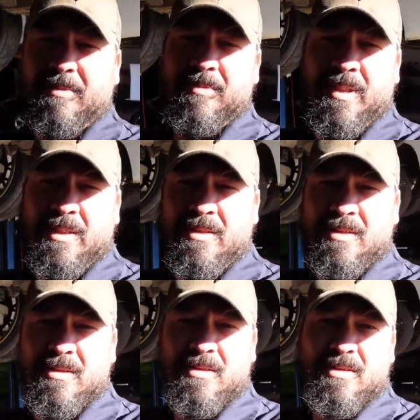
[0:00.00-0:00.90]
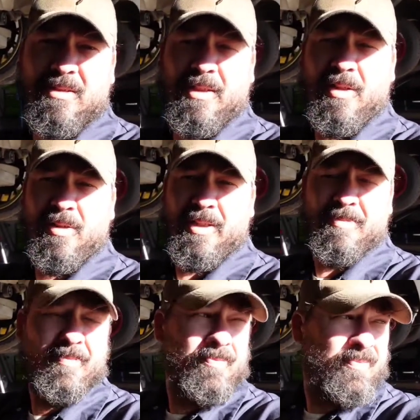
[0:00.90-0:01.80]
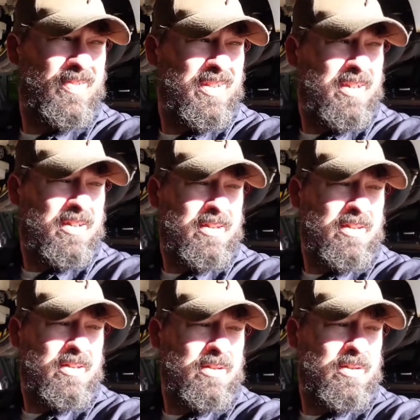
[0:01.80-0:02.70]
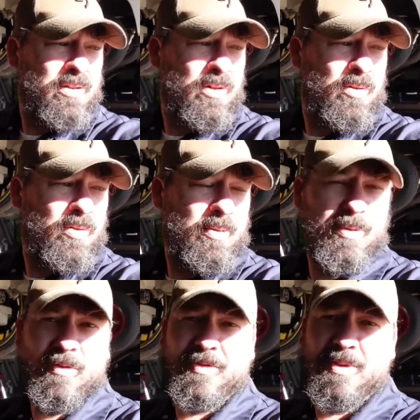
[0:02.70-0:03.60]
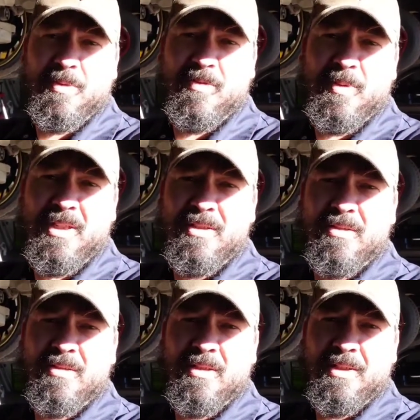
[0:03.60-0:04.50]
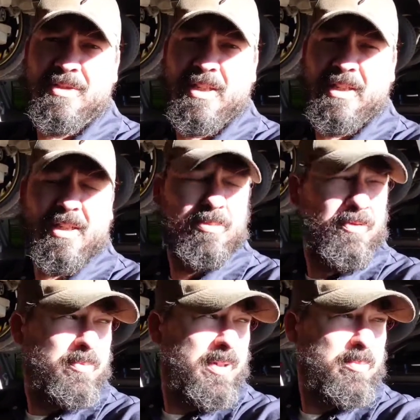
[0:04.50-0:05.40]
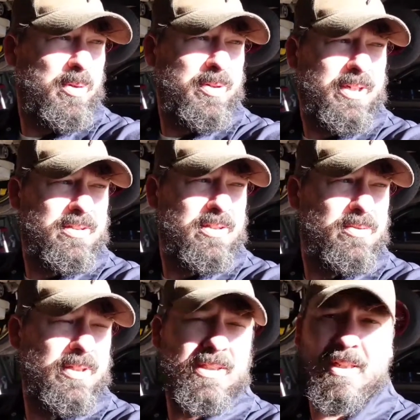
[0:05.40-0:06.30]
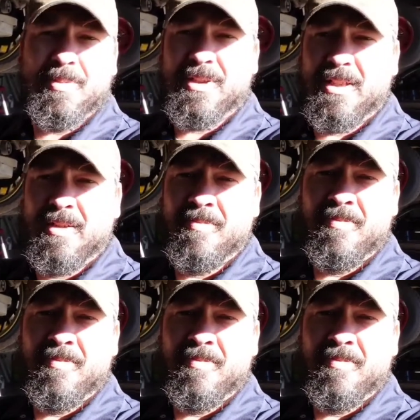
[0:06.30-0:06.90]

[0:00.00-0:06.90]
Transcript: them in a hurry, or I move some of them here and try to keep them from getting broken into and that type of thing,